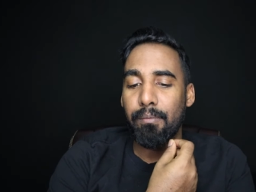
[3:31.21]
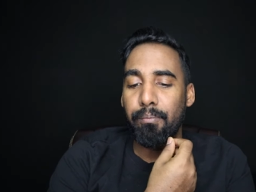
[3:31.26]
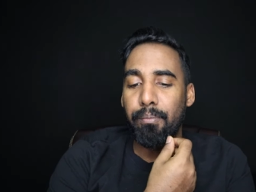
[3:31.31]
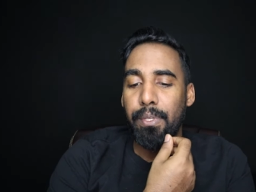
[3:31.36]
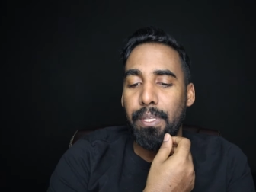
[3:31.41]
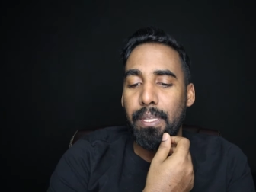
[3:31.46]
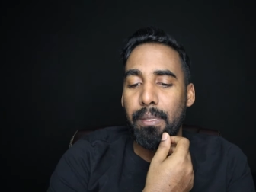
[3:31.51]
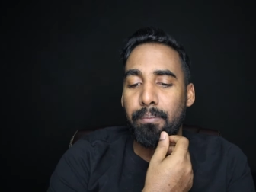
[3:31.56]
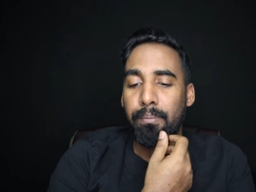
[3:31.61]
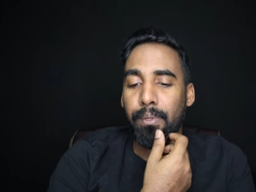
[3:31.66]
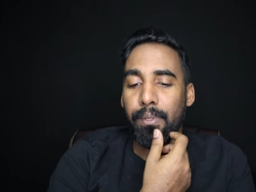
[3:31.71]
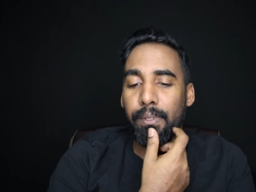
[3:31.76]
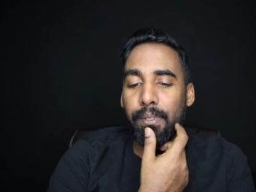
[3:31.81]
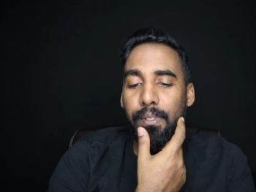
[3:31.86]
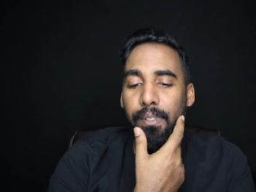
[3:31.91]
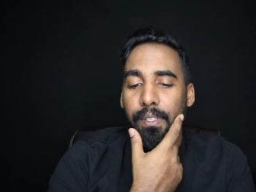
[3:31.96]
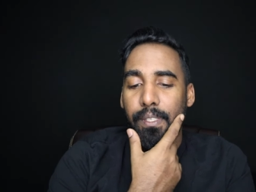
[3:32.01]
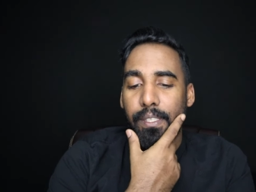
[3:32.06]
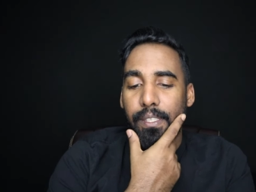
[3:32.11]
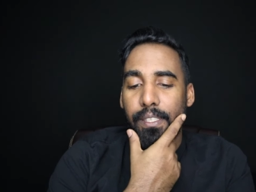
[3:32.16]

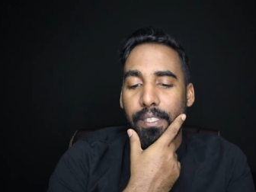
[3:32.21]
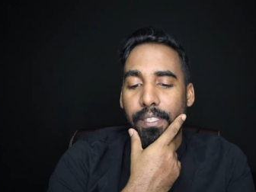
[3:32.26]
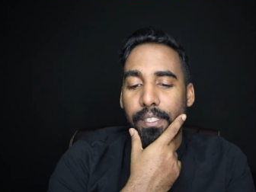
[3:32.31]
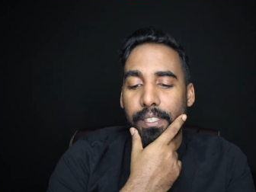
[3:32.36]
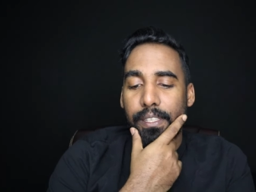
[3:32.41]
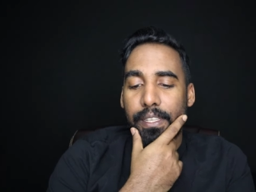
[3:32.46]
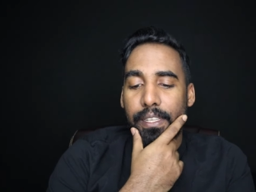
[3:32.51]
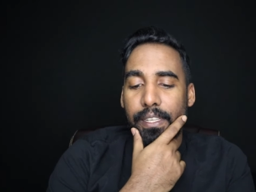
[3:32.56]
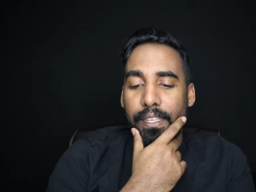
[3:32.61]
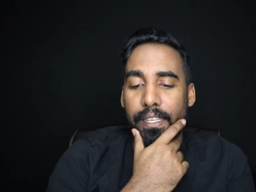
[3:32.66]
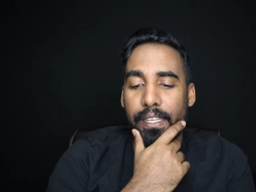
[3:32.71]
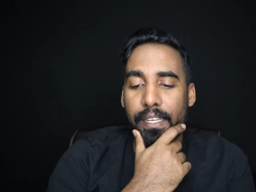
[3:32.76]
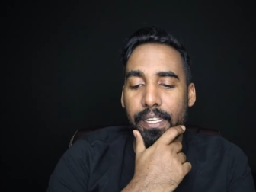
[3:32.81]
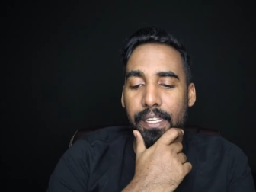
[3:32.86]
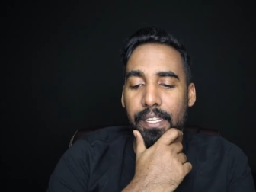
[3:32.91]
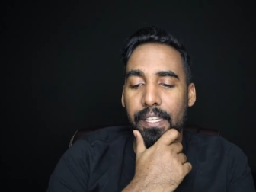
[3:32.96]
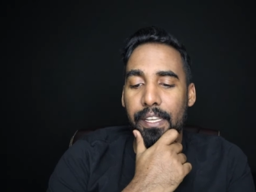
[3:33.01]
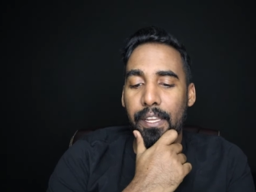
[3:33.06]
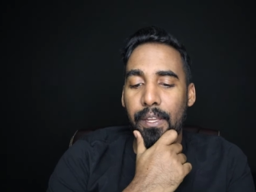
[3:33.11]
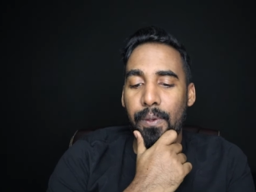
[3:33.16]
people
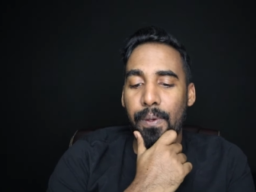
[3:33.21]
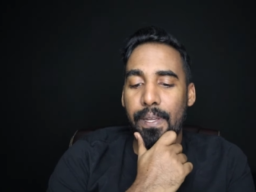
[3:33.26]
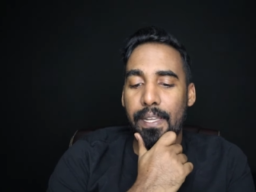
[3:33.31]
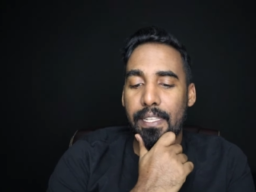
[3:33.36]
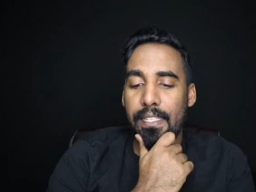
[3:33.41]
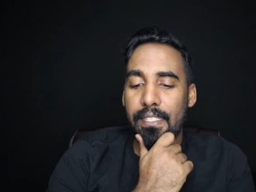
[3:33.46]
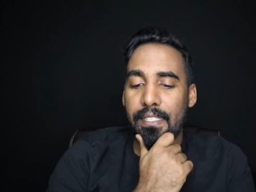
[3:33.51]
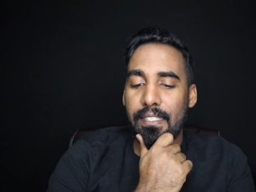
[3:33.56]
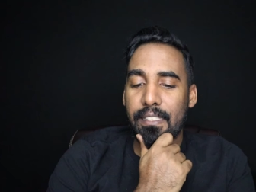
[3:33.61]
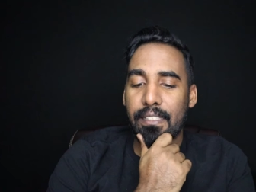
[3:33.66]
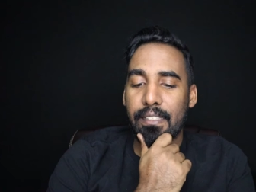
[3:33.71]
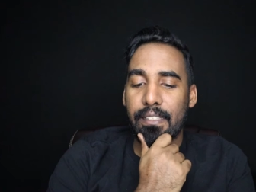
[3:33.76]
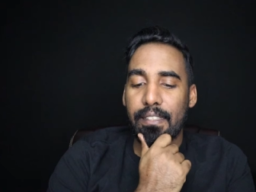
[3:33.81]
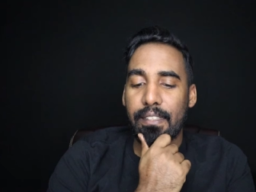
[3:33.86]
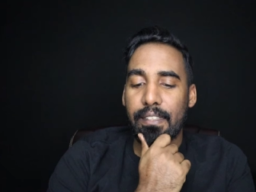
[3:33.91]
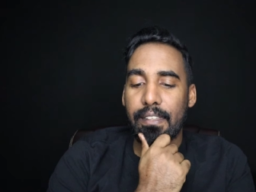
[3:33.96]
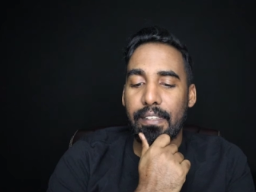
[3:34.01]
in the U.S.